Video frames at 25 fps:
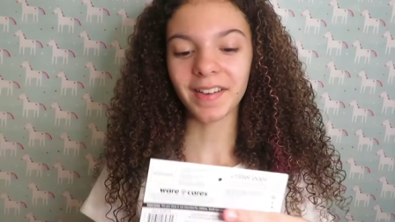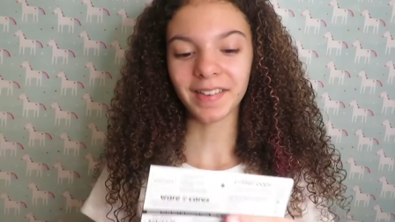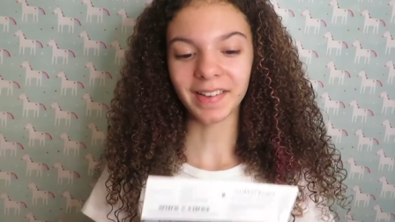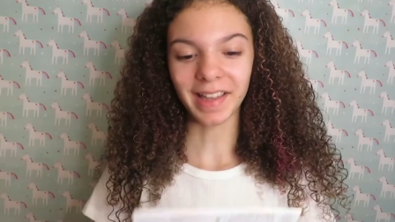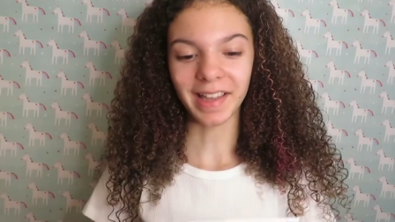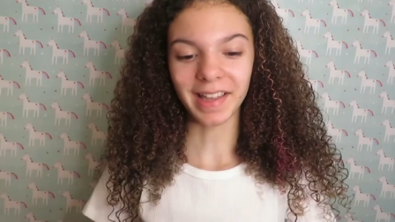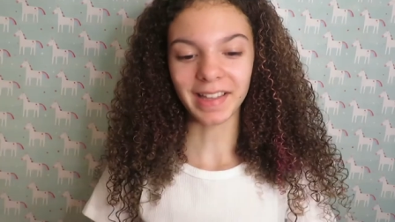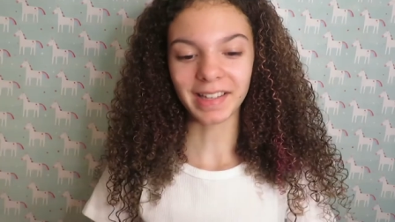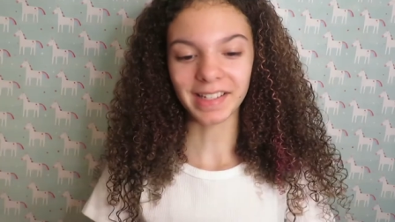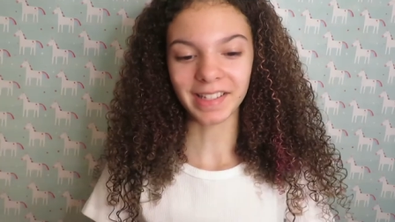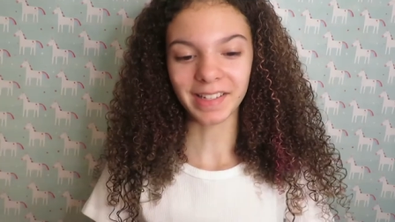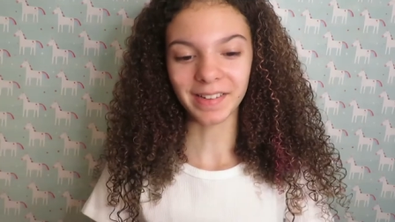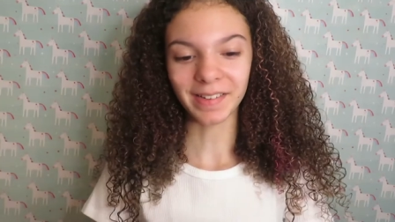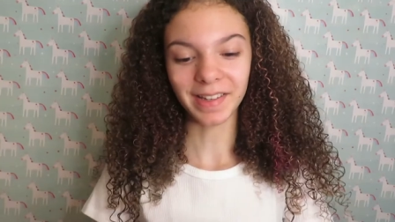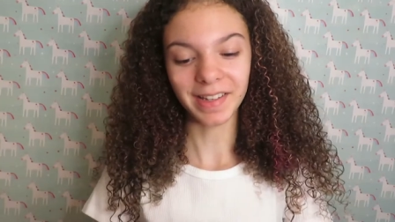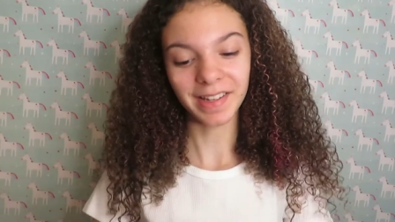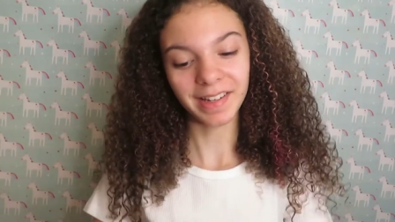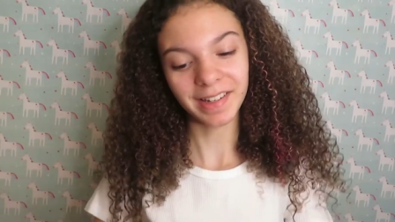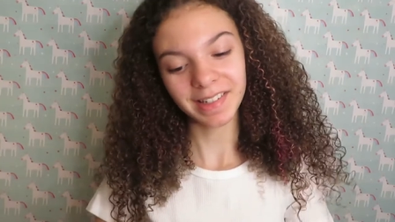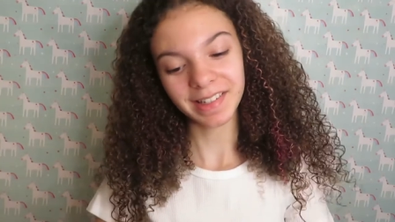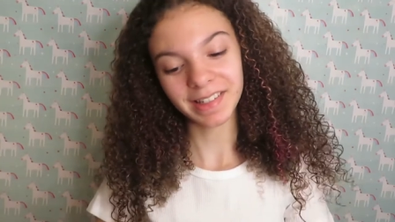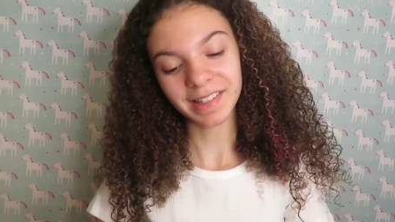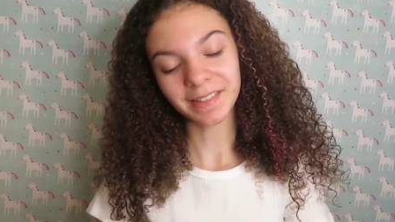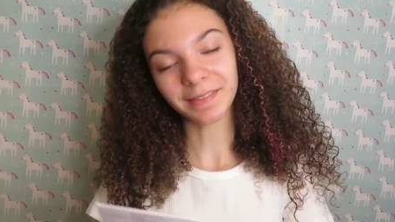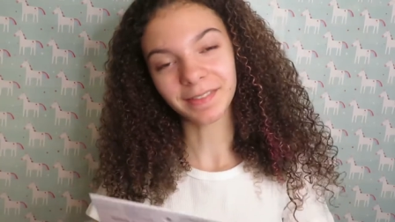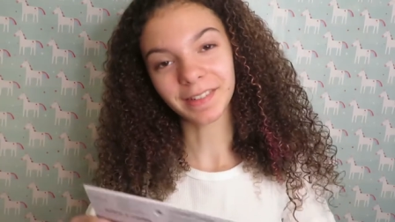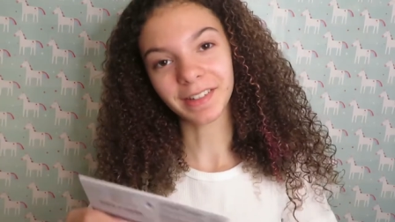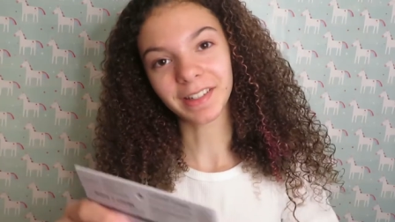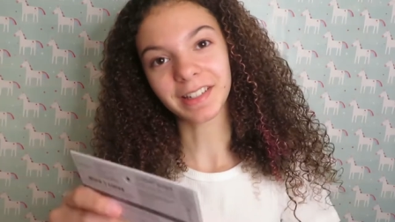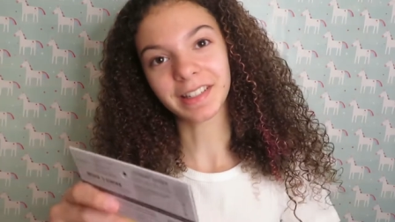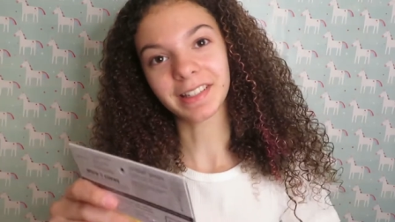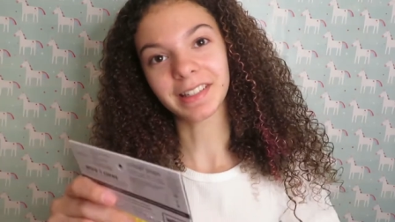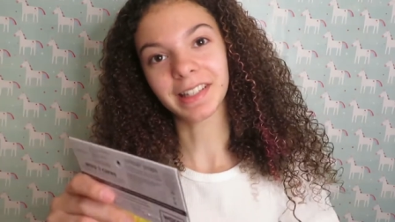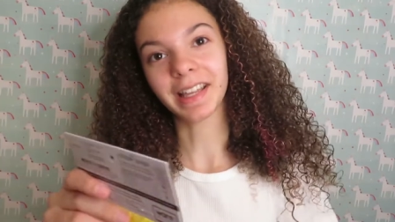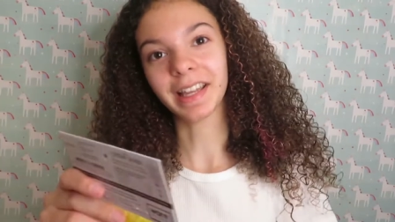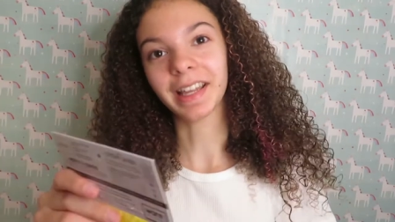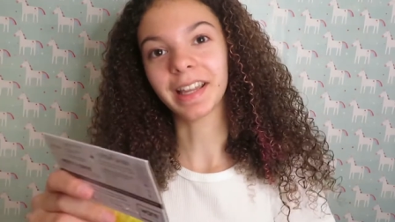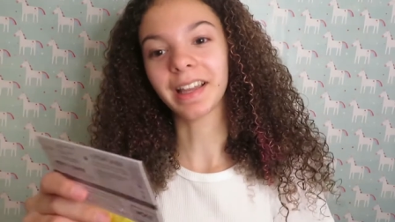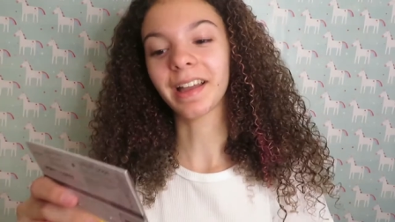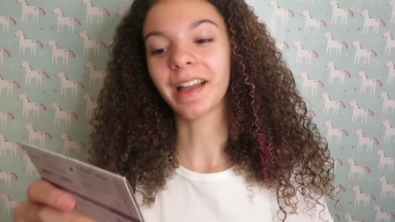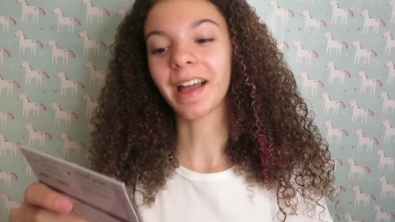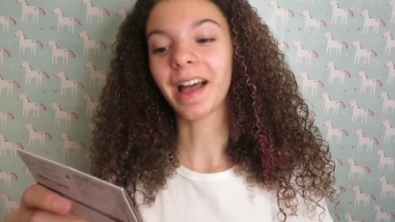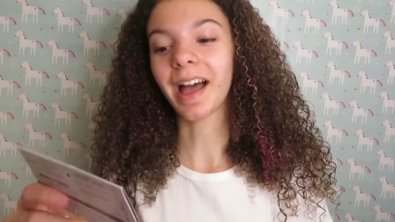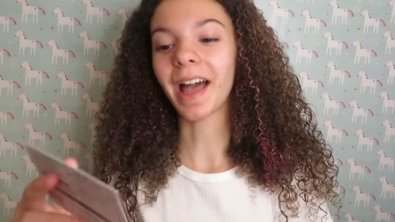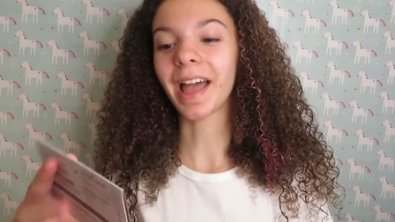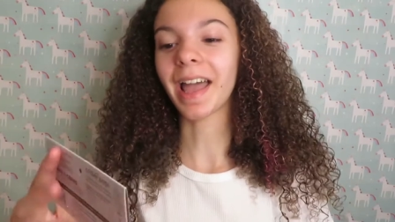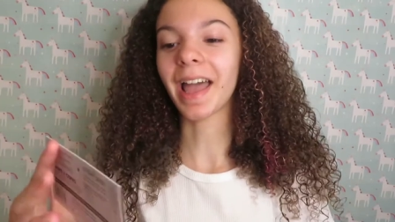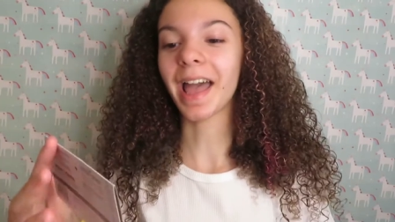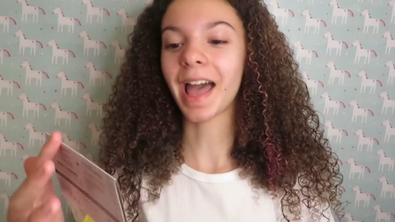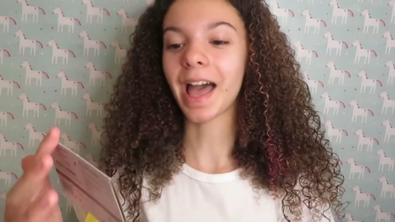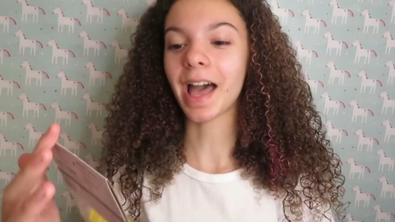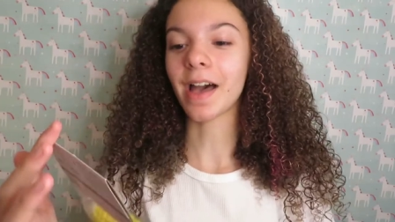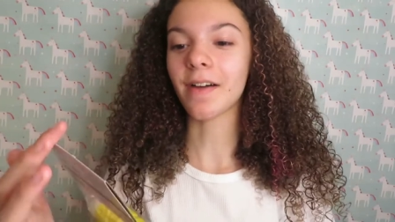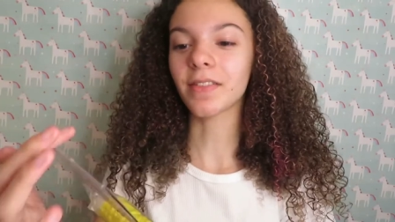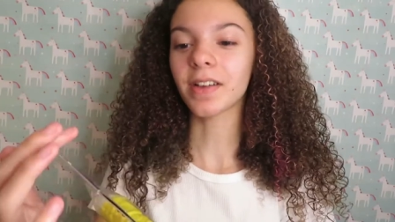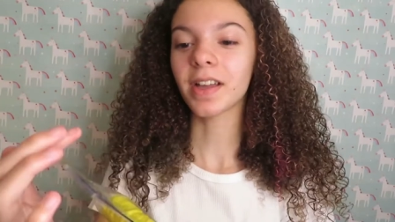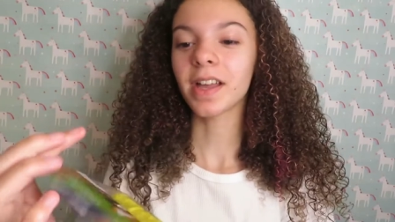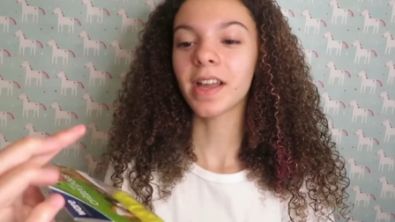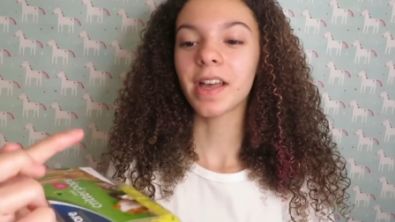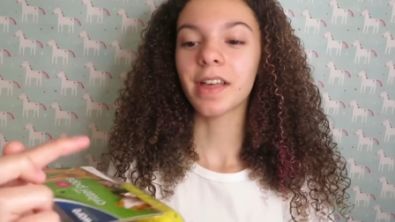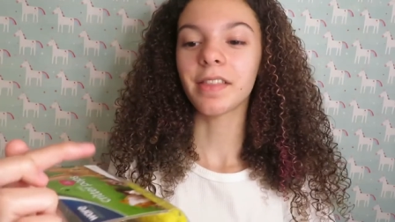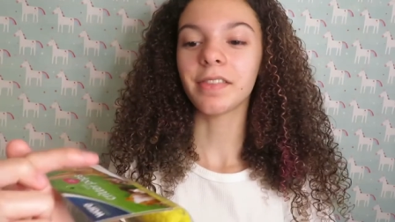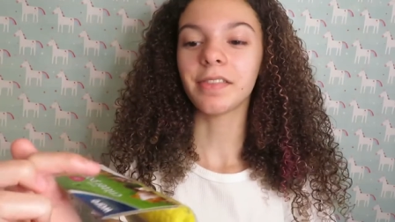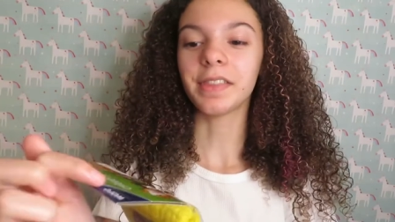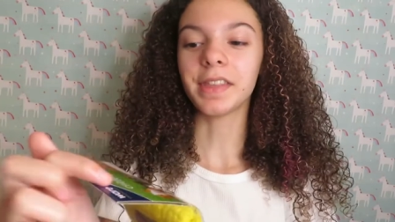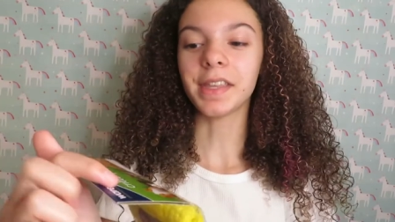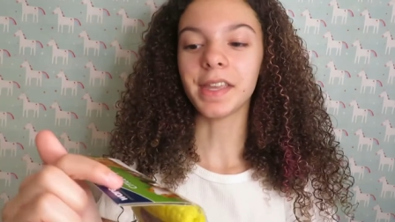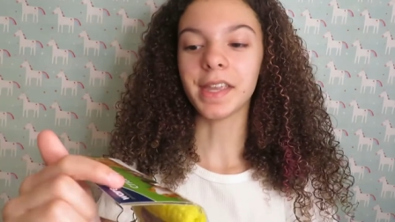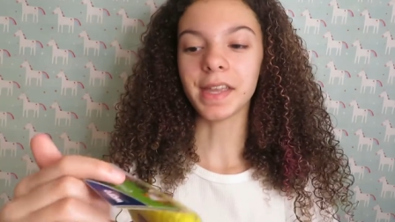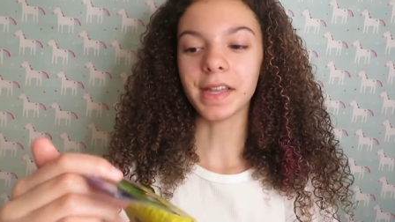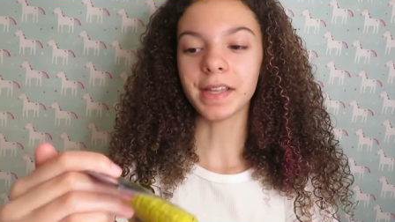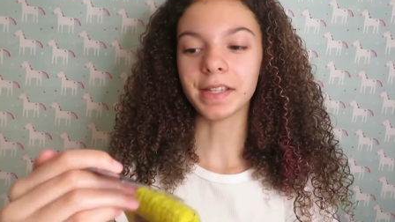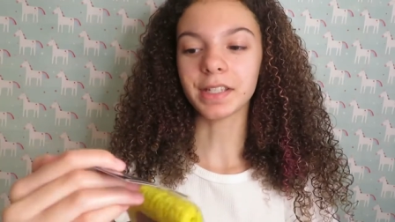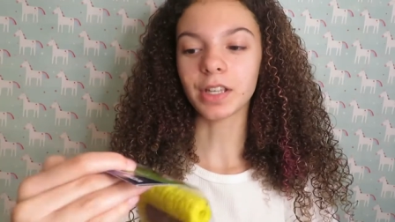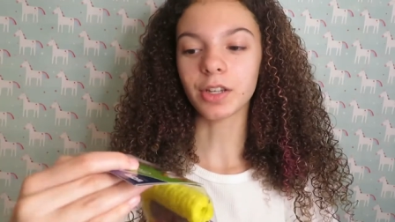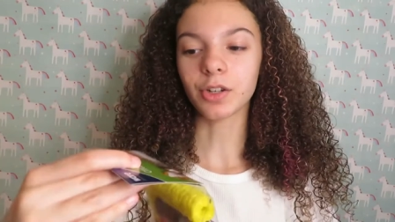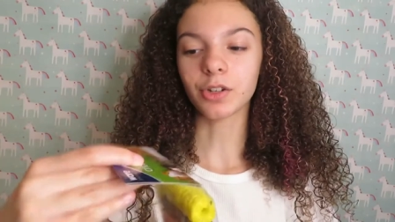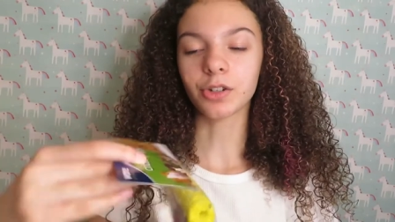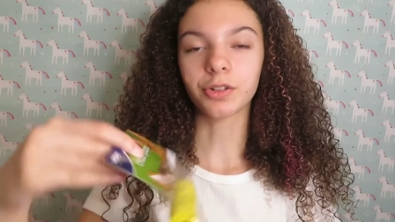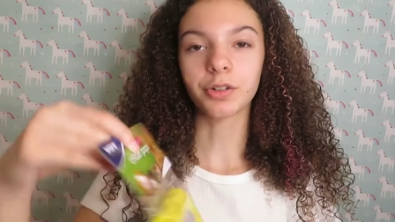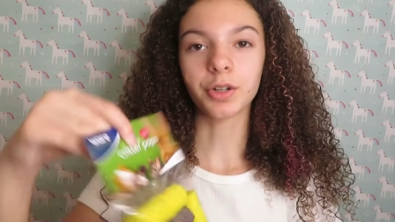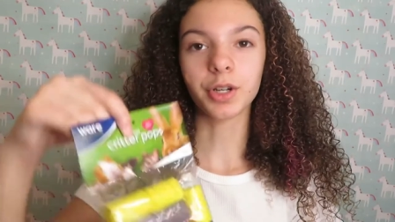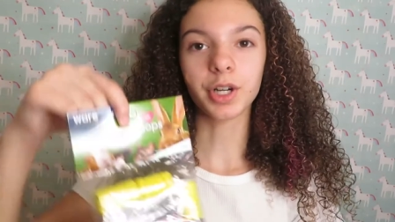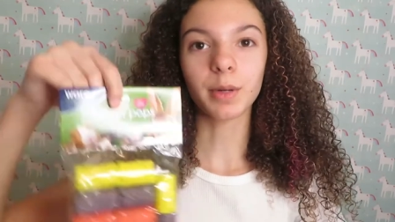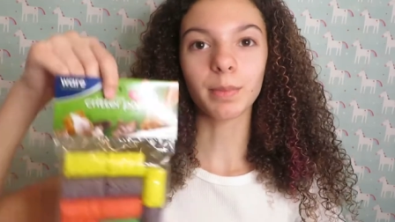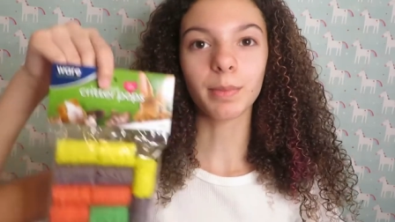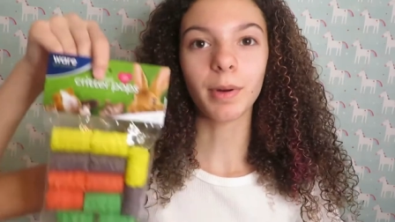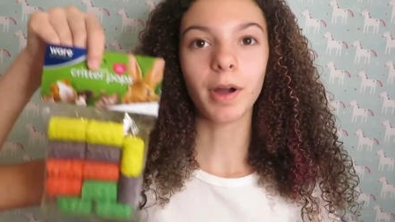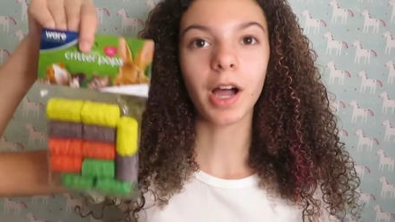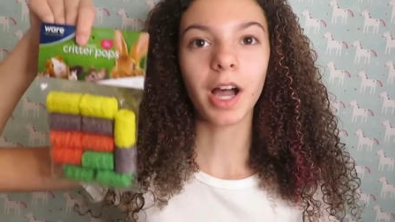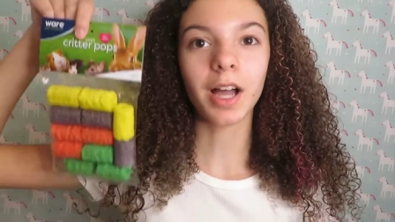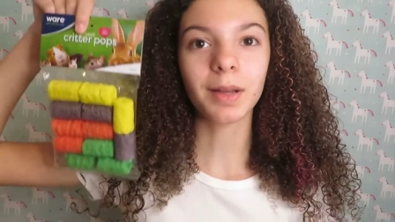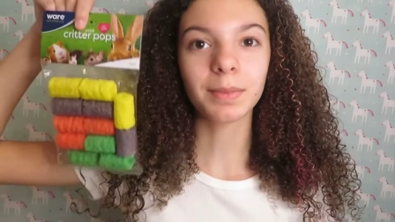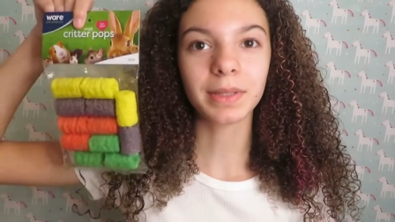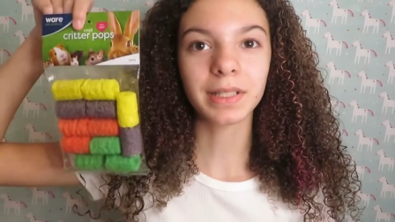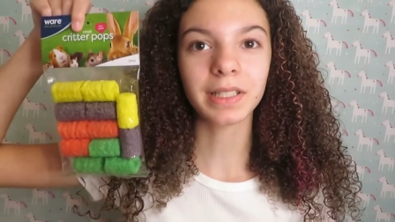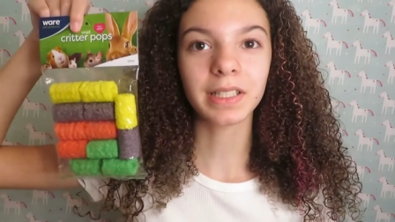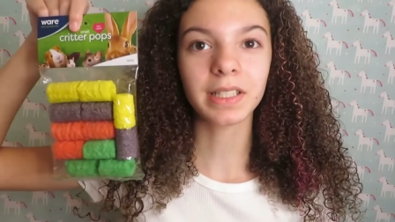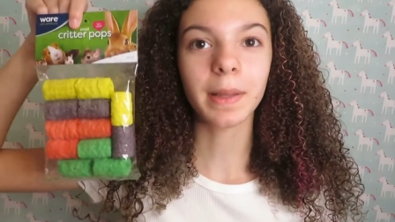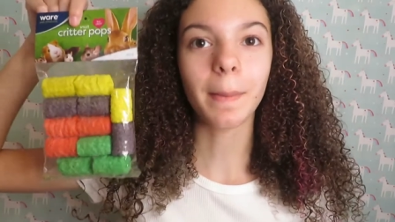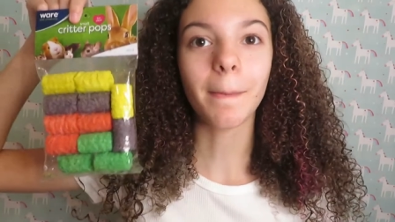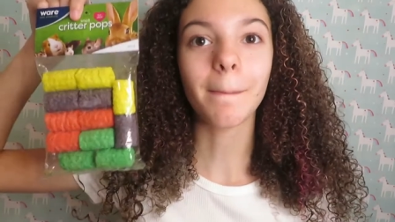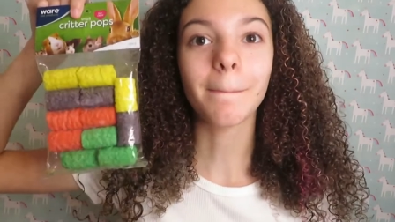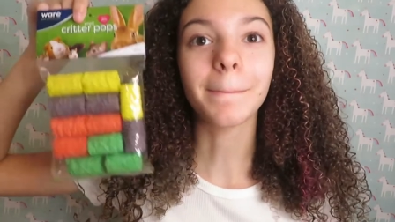Okay, so here's the first thing. I have these Critter Pops.